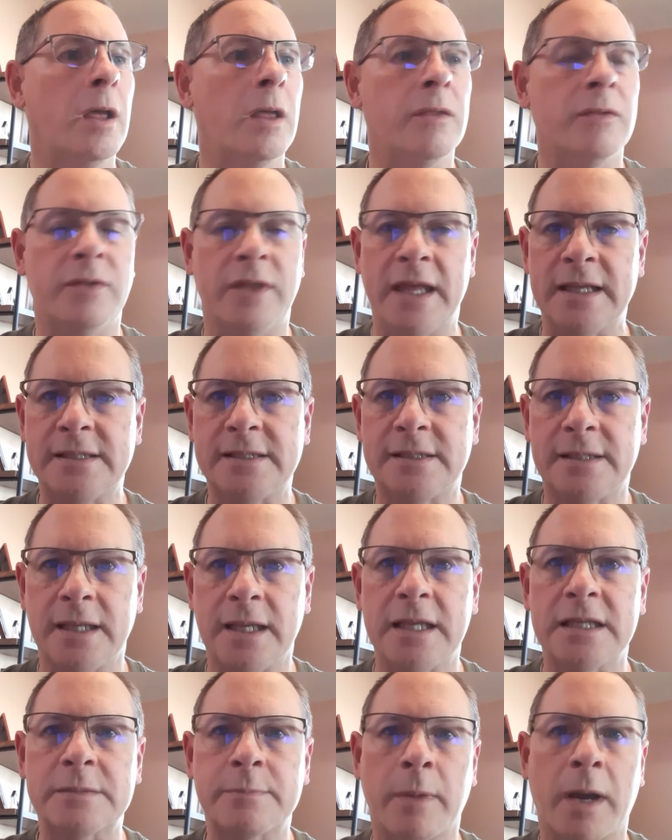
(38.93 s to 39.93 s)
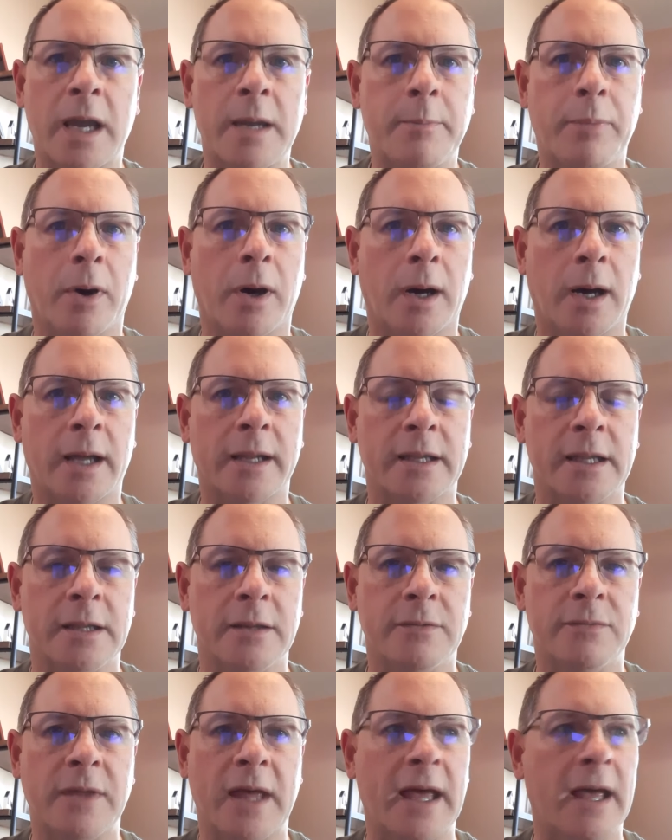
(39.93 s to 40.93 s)
This is my
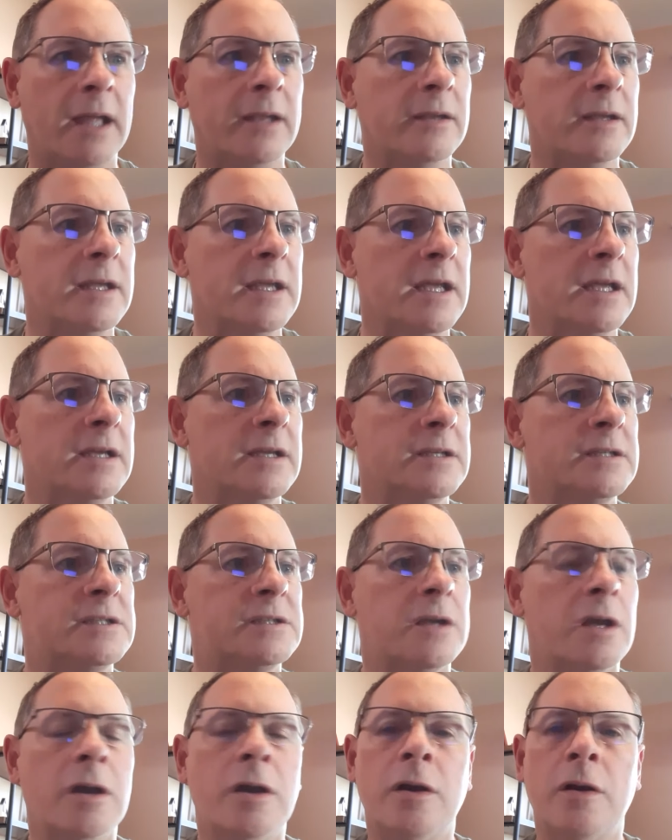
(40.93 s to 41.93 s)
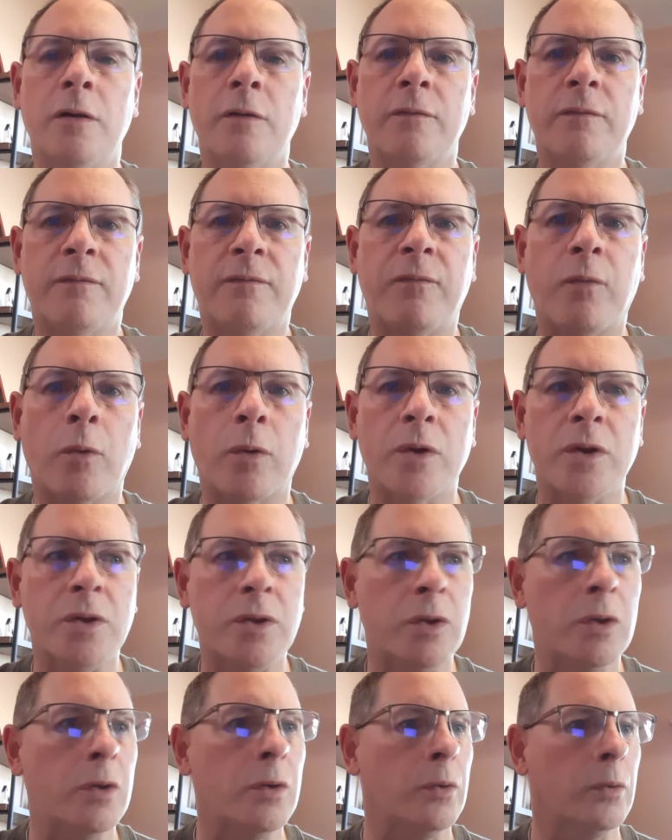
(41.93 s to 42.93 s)
body that is for
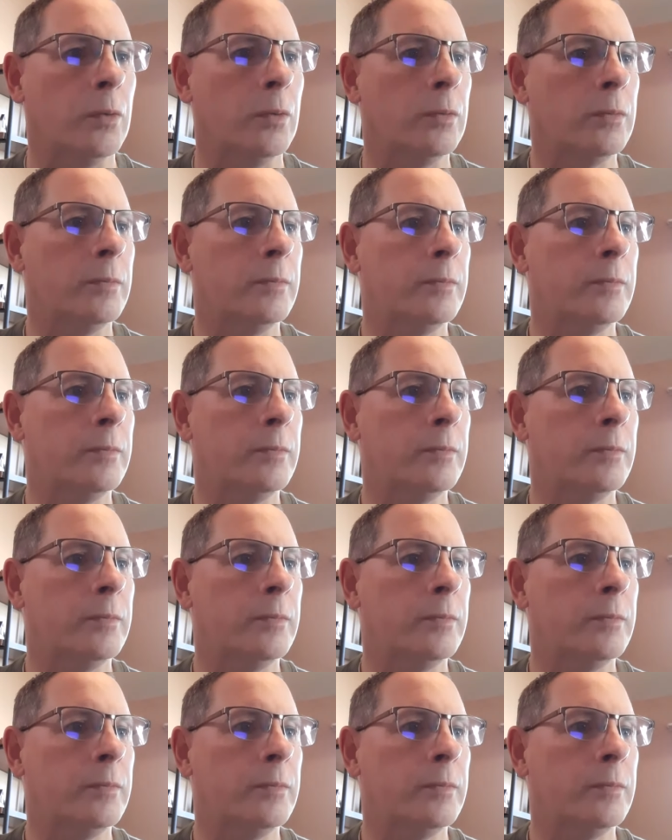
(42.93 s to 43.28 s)
you.